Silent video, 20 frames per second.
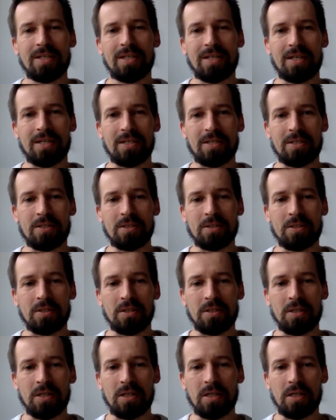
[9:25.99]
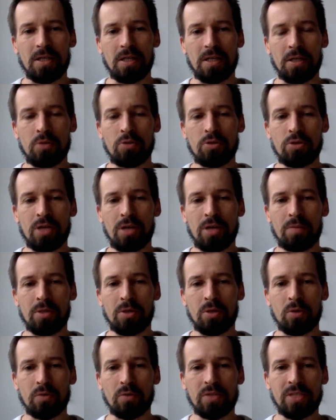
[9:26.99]
and a huge
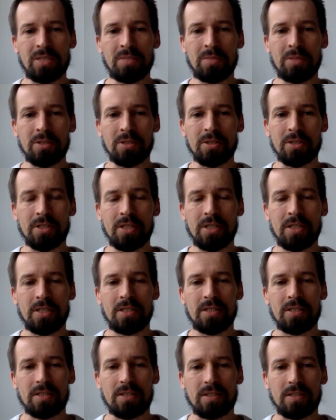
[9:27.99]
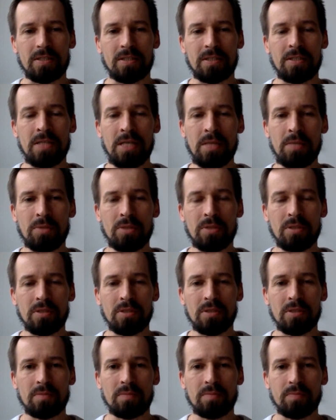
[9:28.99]
number of similar named
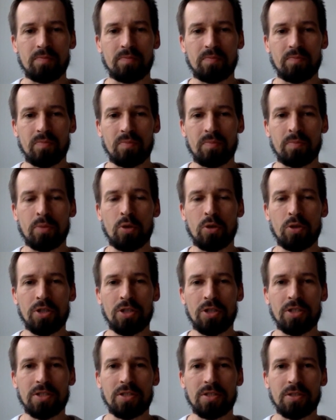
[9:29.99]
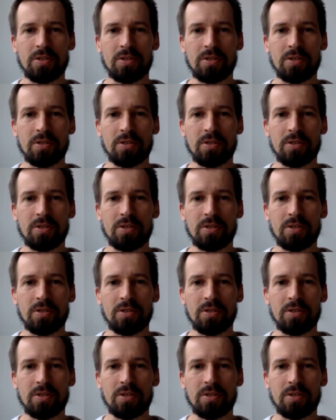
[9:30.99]
projects